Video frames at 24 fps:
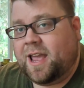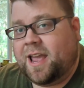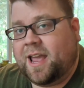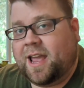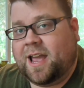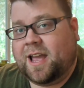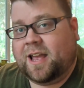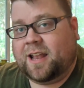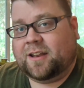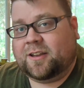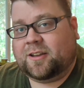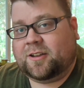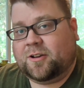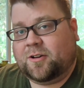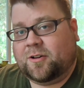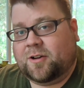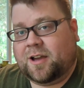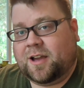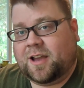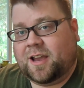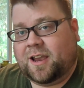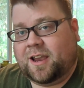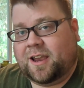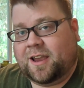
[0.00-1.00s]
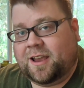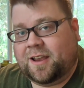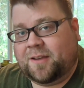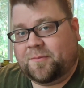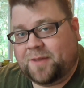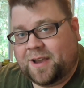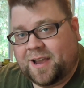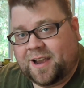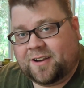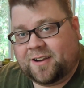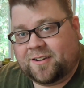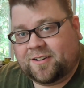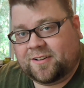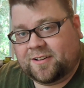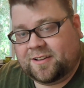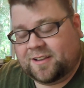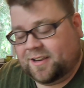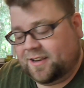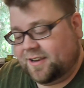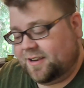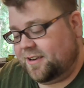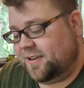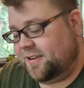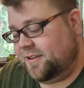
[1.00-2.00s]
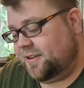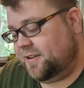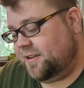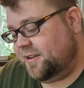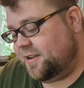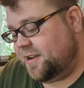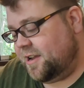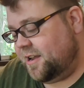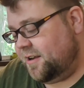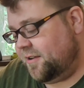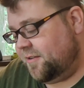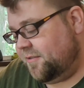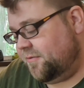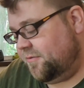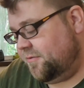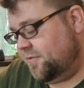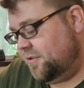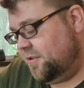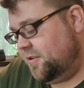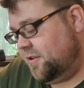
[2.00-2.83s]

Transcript: and so I am actually kind of